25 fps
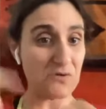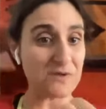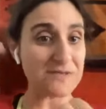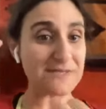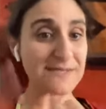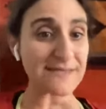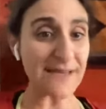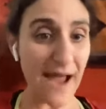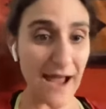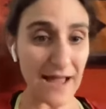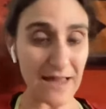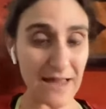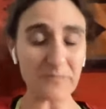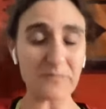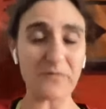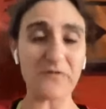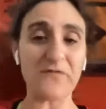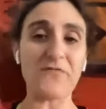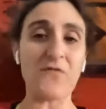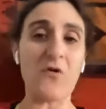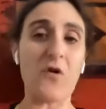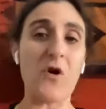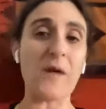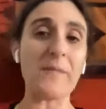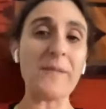asylum
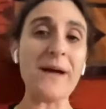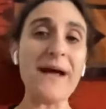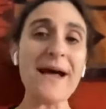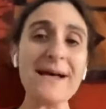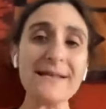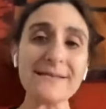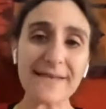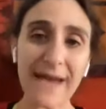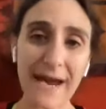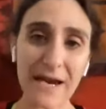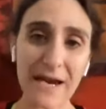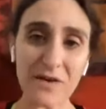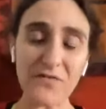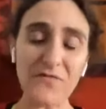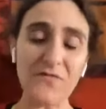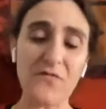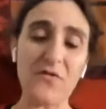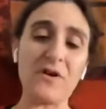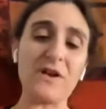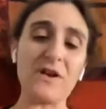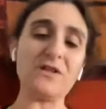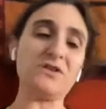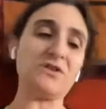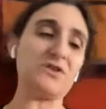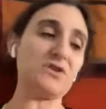reform, Title
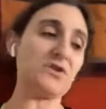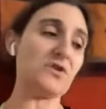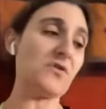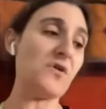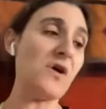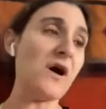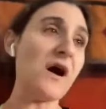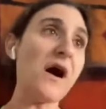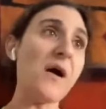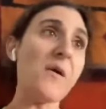42,